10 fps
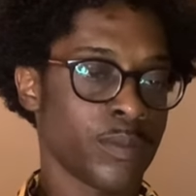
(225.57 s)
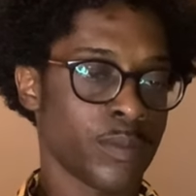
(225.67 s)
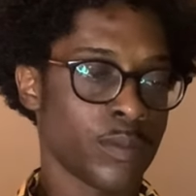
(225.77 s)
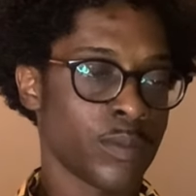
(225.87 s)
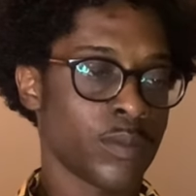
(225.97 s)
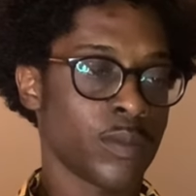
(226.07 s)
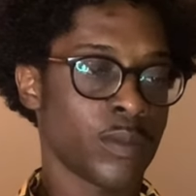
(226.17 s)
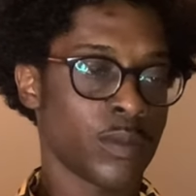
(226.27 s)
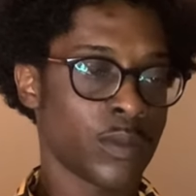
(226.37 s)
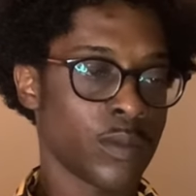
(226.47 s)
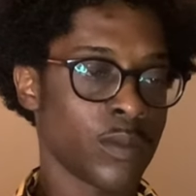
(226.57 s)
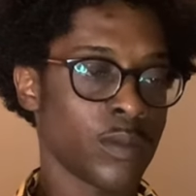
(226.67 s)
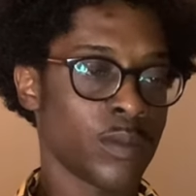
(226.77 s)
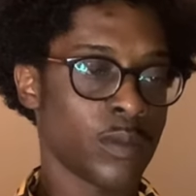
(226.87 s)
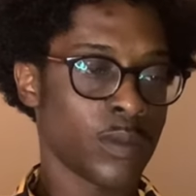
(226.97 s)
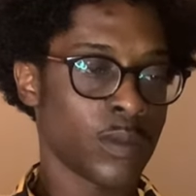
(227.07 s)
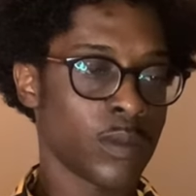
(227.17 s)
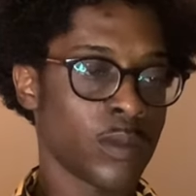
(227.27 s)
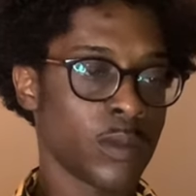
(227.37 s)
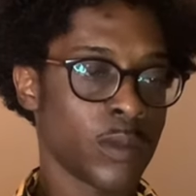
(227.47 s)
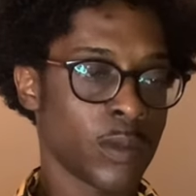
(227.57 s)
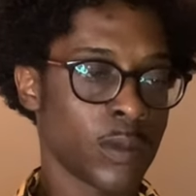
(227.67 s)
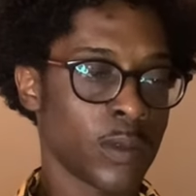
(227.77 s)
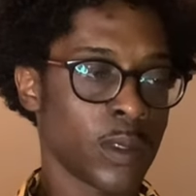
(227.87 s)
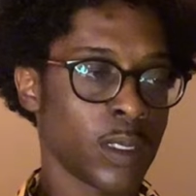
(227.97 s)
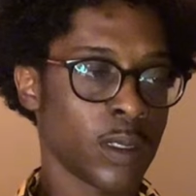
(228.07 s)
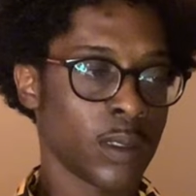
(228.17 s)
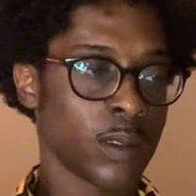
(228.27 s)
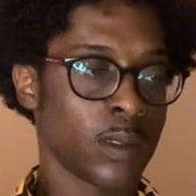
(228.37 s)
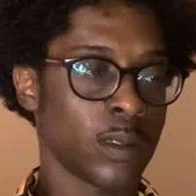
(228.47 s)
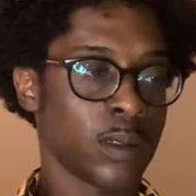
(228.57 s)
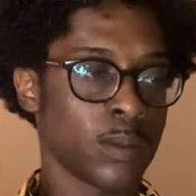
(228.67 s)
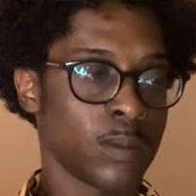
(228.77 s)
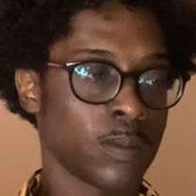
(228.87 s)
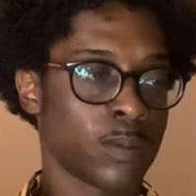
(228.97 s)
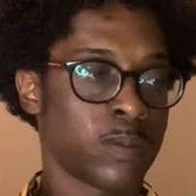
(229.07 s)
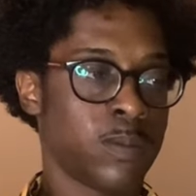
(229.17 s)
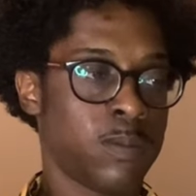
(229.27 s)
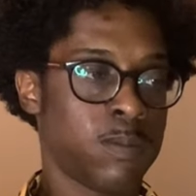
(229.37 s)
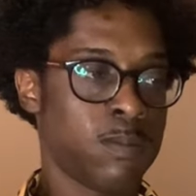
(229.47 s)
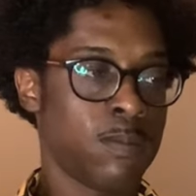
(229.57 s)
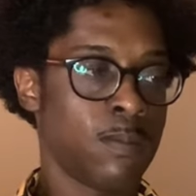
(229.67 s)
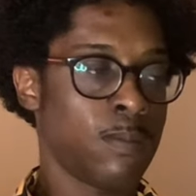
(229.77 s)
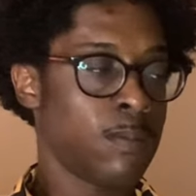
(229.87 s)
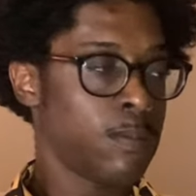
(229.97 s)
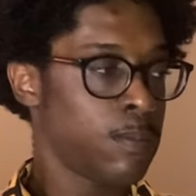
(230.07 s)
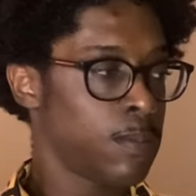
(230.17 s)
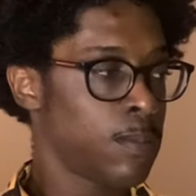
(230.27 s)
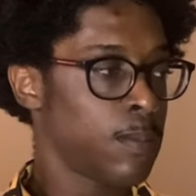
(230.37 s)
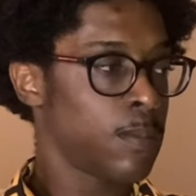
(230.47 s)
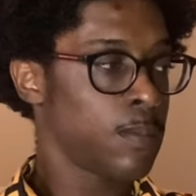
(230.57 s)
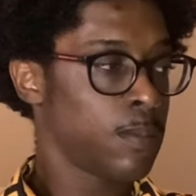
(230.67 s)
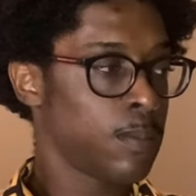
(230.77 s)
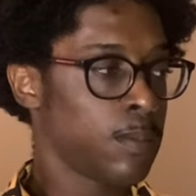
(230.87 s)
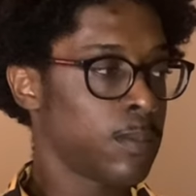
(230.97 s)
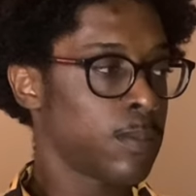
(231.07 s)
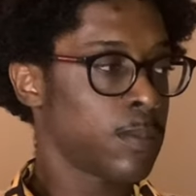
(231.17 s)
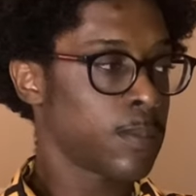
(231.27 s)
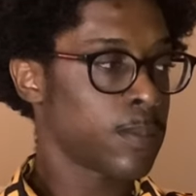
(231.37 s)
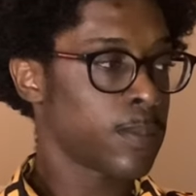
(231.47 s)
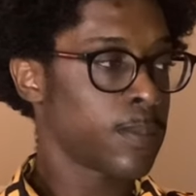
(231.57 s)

(silent)